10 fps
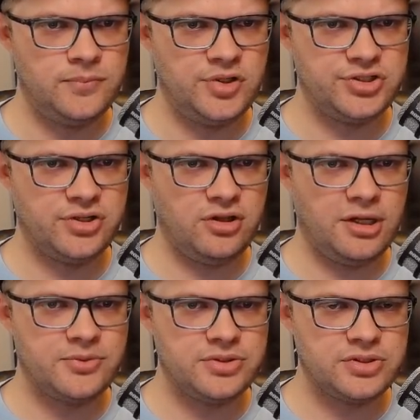our jungle
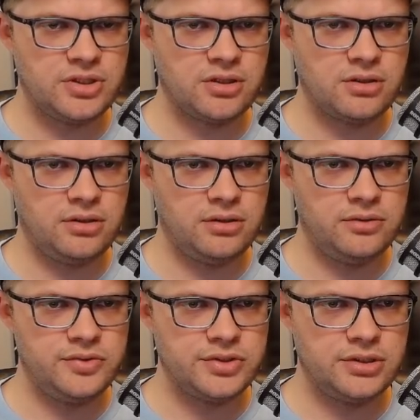options are
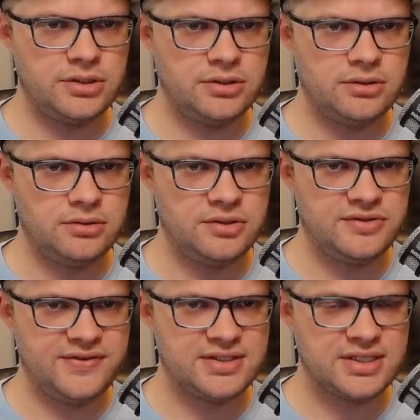Closer,
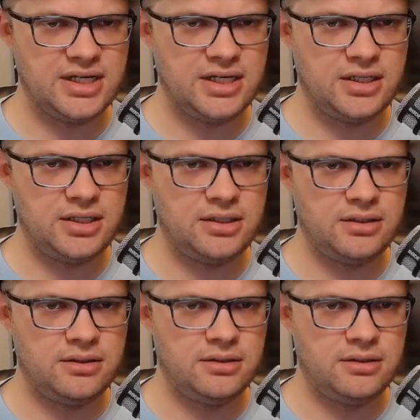Svenskeren,